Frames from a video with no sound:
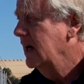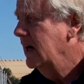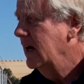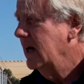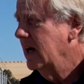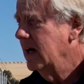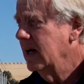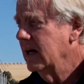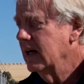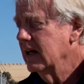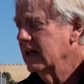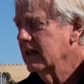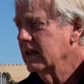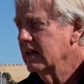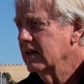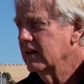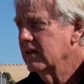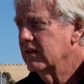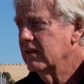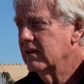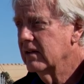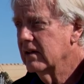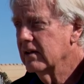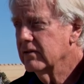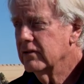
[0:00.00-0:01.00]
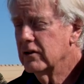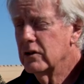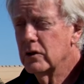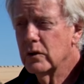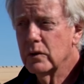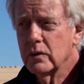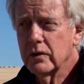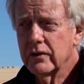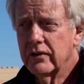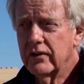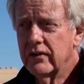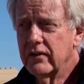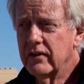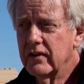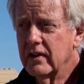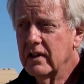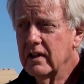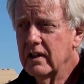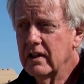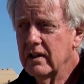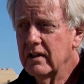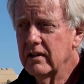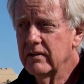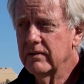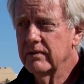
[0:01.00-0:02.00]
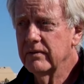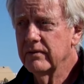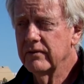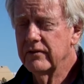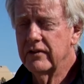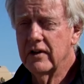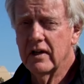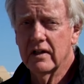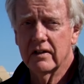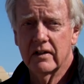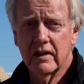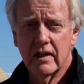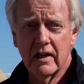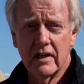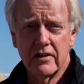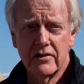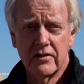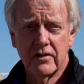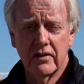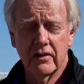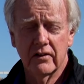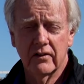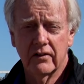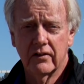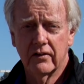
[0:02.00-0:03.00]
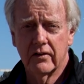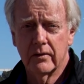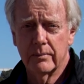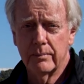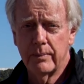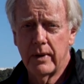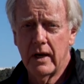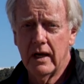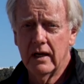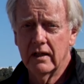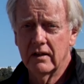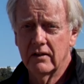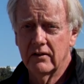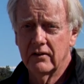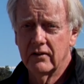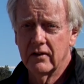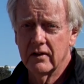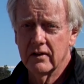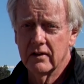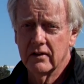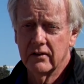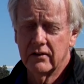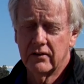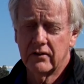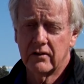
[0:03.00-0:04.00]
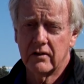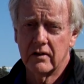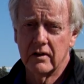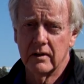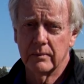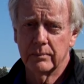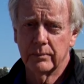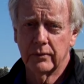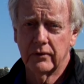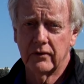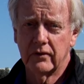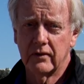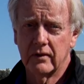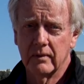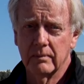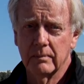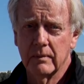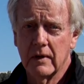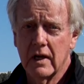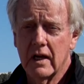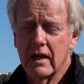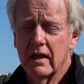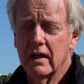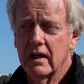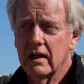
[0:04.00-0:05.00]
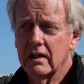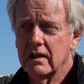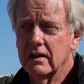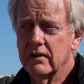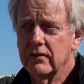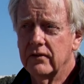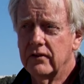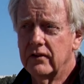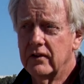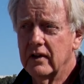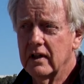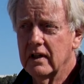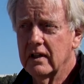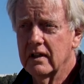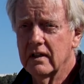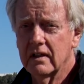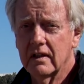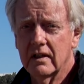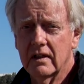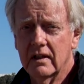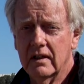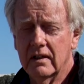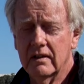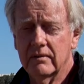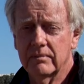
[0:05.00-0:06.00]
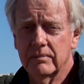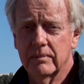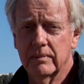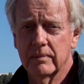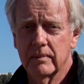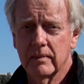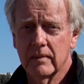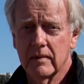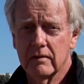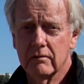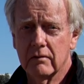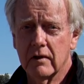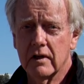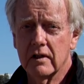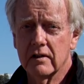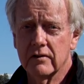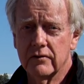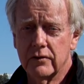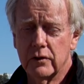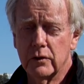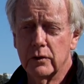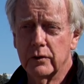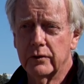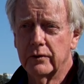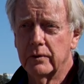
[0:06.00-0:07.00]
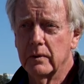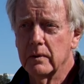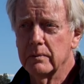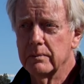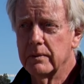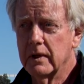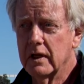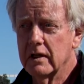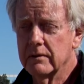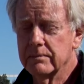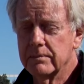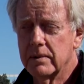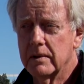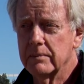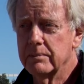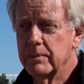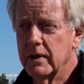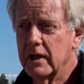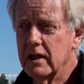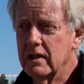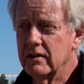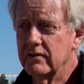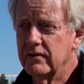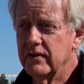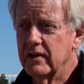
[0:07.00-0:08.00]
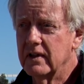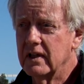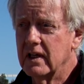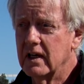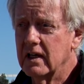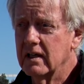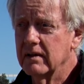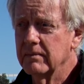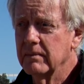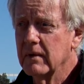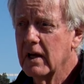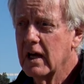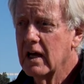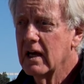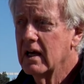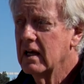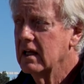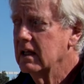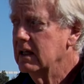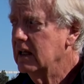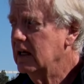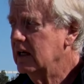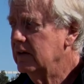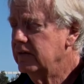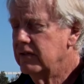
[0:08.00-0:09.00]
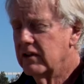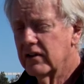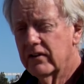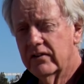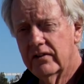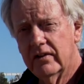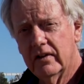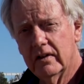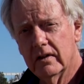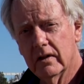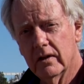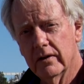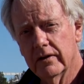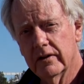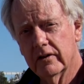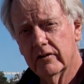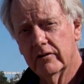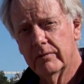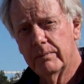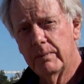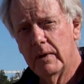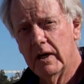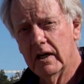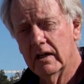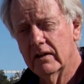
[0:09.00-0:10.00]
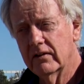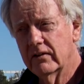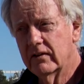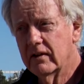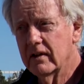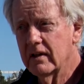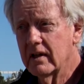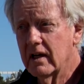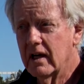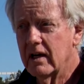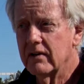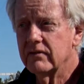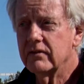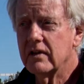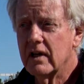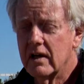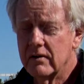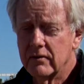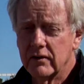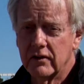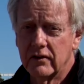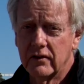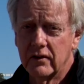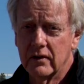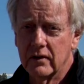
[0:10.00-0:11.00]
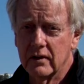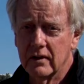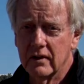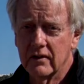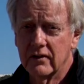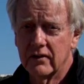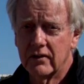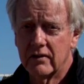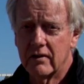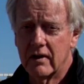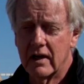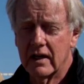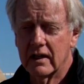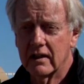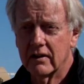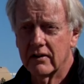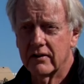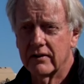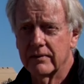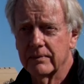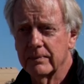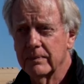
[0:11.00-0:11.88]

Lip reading: And of course the foundations, the pads and the strips, and you've seen the reinforcement being prepared for that, they have to sit on this base and they have to have a certain strength.